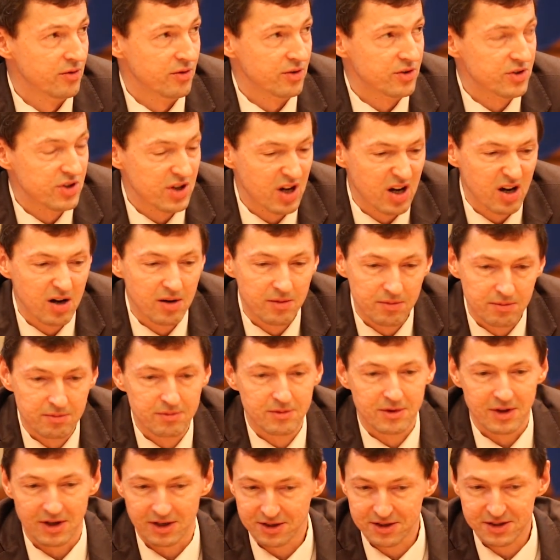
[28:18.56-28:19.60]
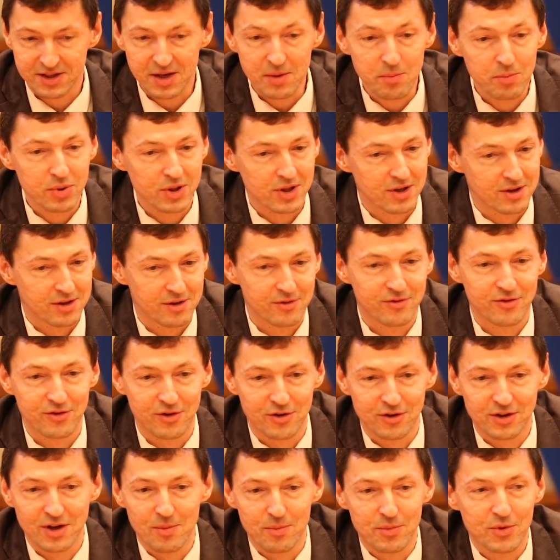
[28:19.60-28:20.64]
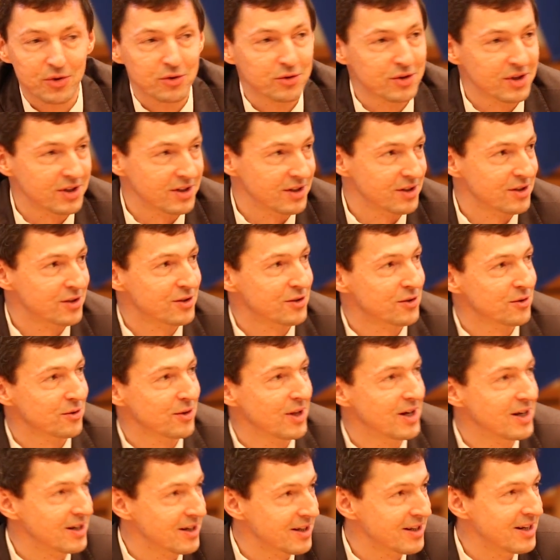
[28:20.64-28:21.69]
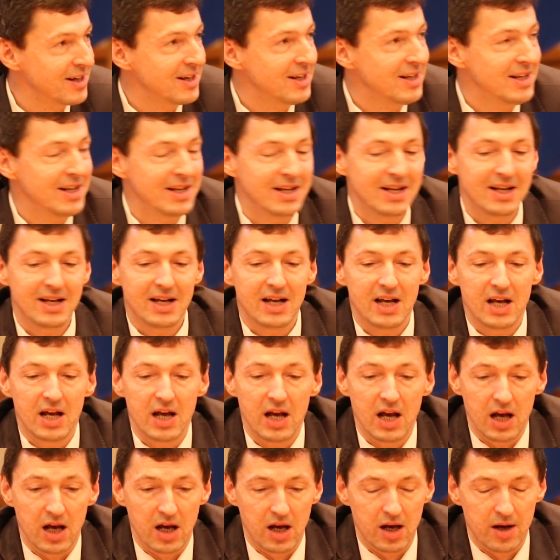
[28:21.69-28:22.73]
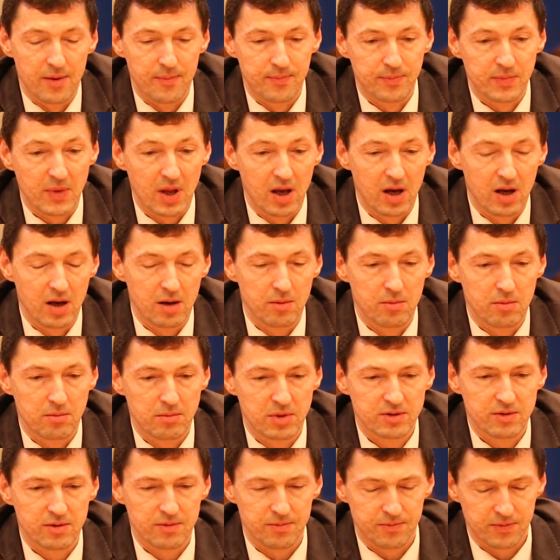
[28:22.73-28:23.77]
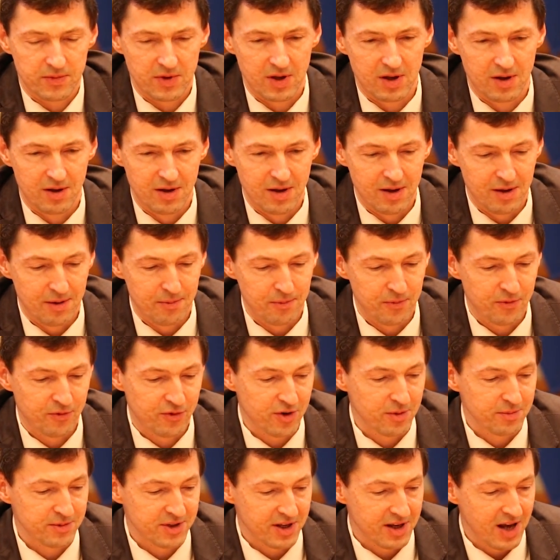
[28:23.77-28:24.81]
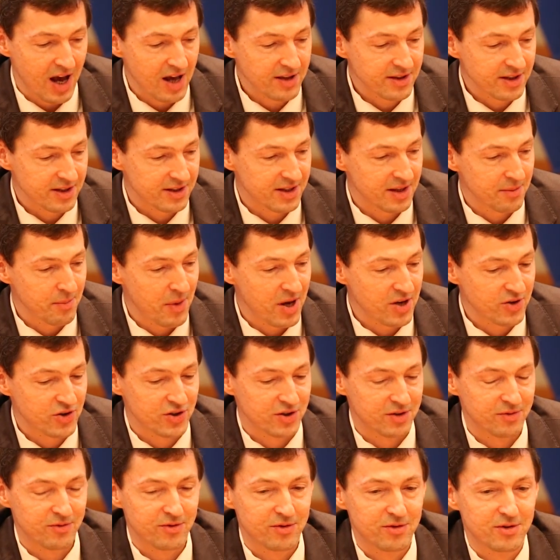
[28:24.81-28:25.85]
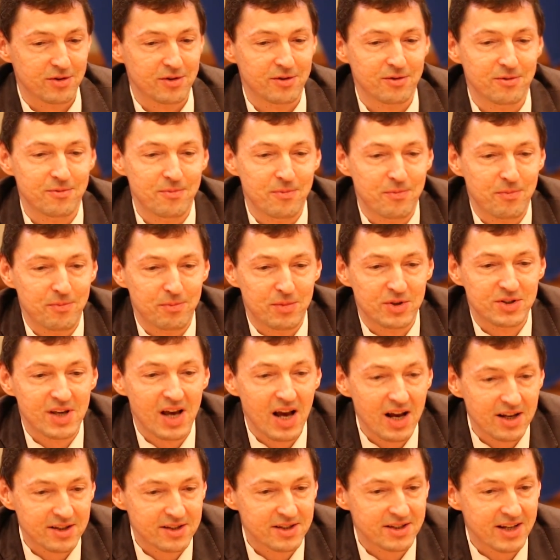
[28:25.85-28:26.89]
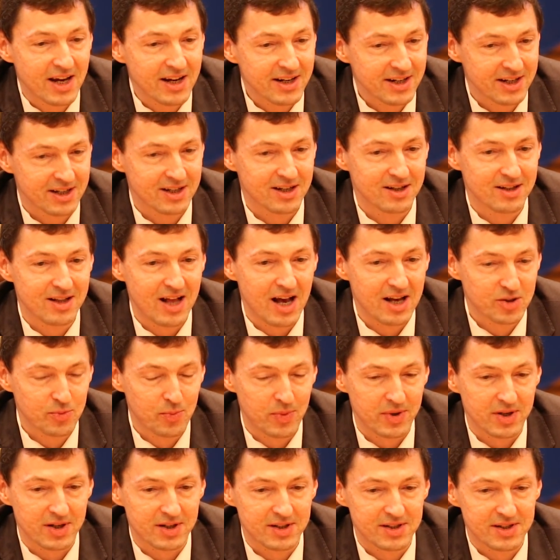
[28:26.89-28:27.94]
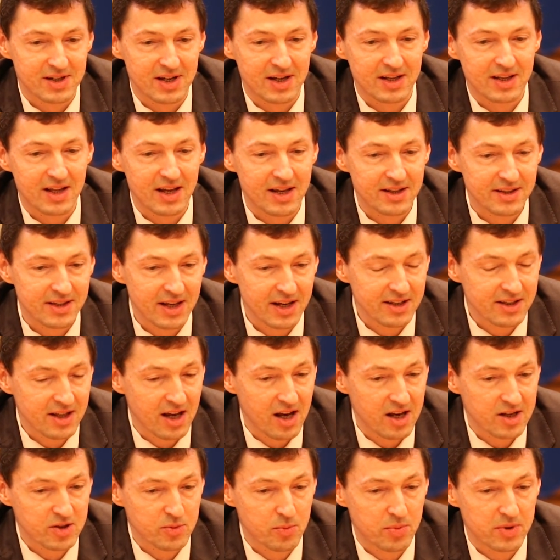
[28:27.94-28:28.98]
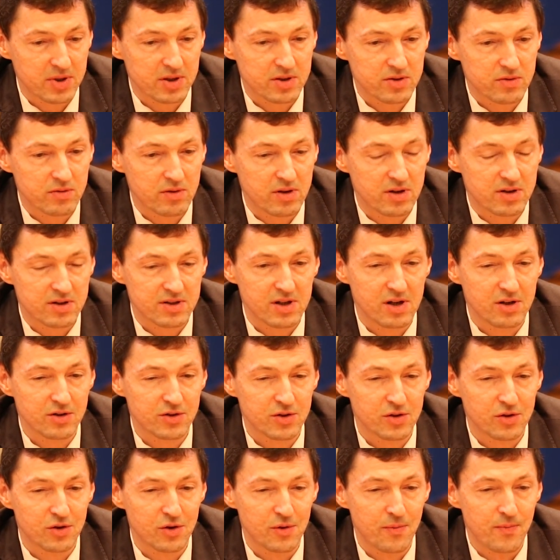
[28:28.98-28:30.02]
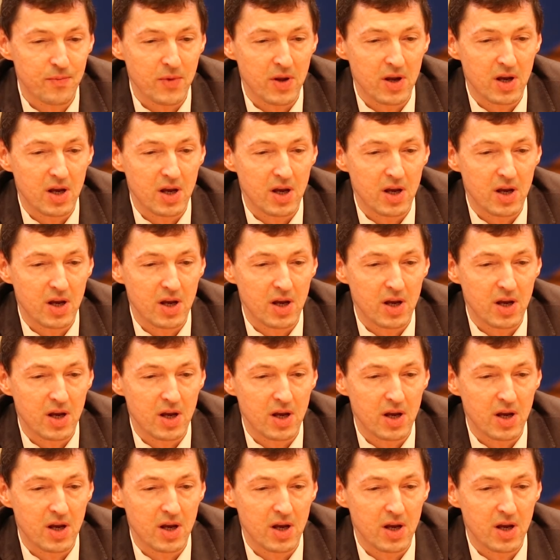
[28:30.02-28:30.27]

which are simpler for computers to learn. But from the other dimension, besides technical aspects and data aspects, there is also